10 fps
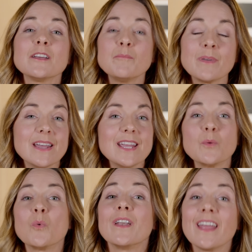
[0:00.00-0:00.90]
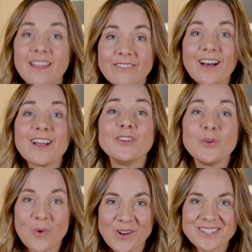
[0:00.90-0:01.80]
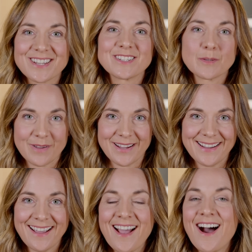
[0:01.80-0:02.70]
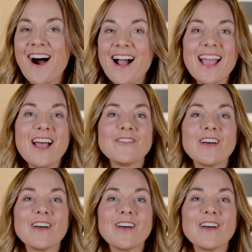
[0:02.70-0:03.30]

can be whatever you want it to be. I have